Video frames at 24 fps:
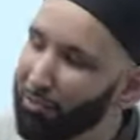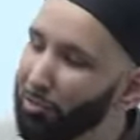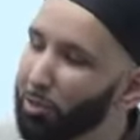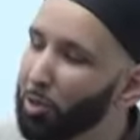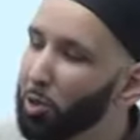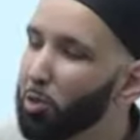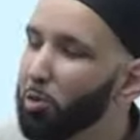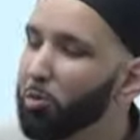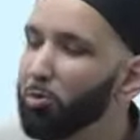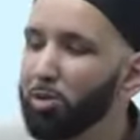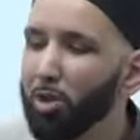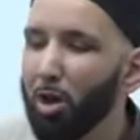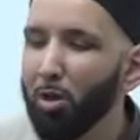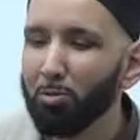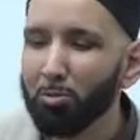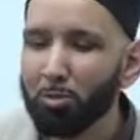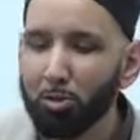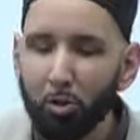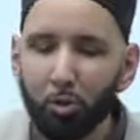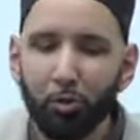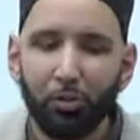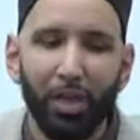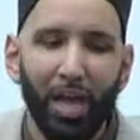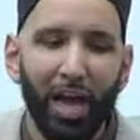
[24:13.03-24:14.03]
If you
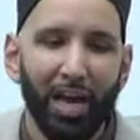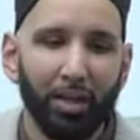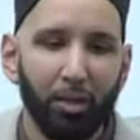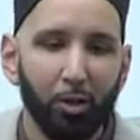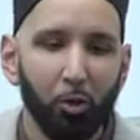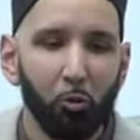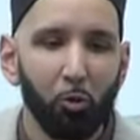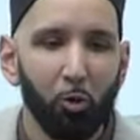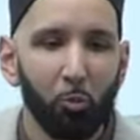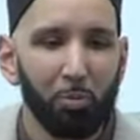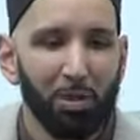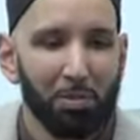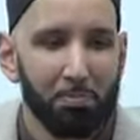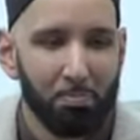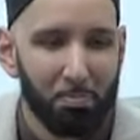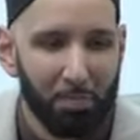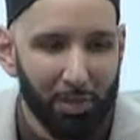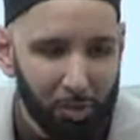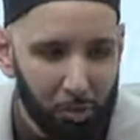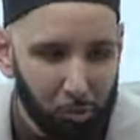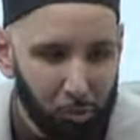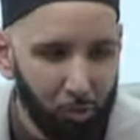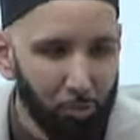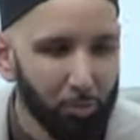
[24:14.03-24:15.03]
don't do that, you will be
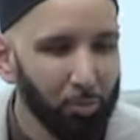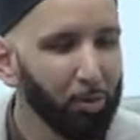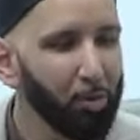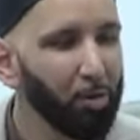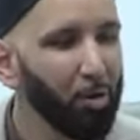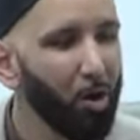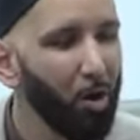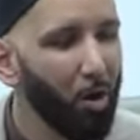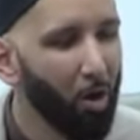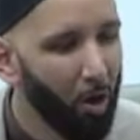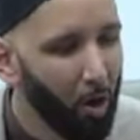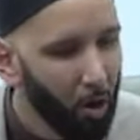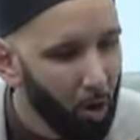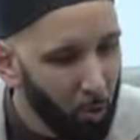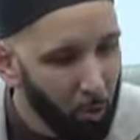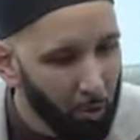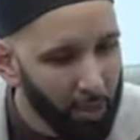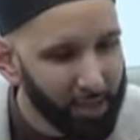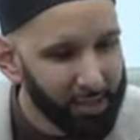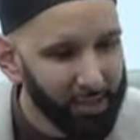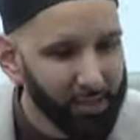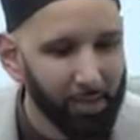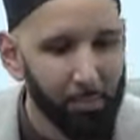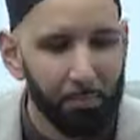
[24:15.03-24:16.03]
miserable,
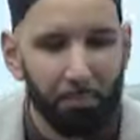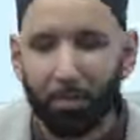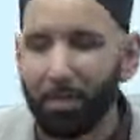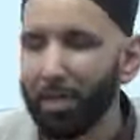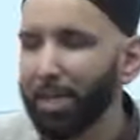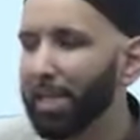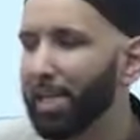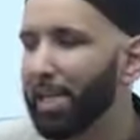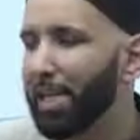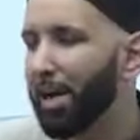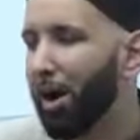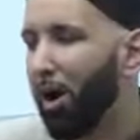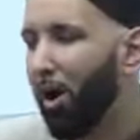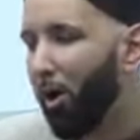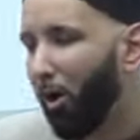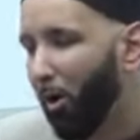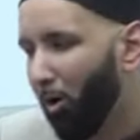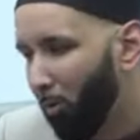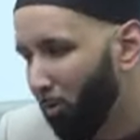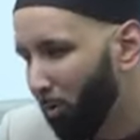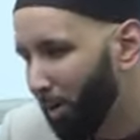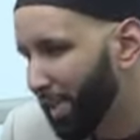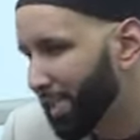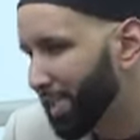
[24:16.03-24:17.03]
always complaining,
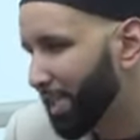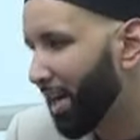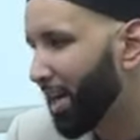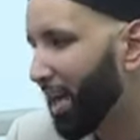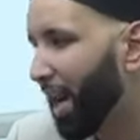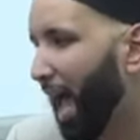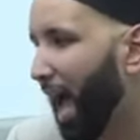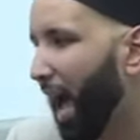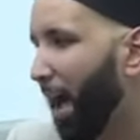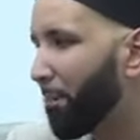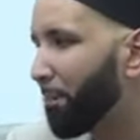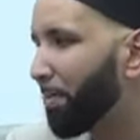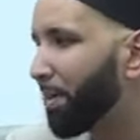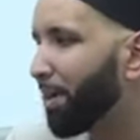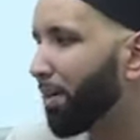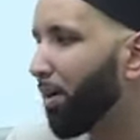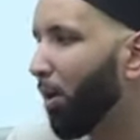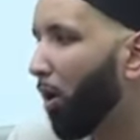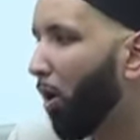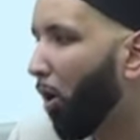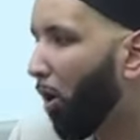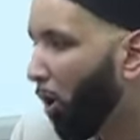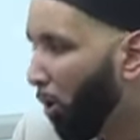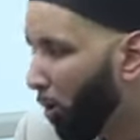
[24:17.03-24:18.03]
always unhappy,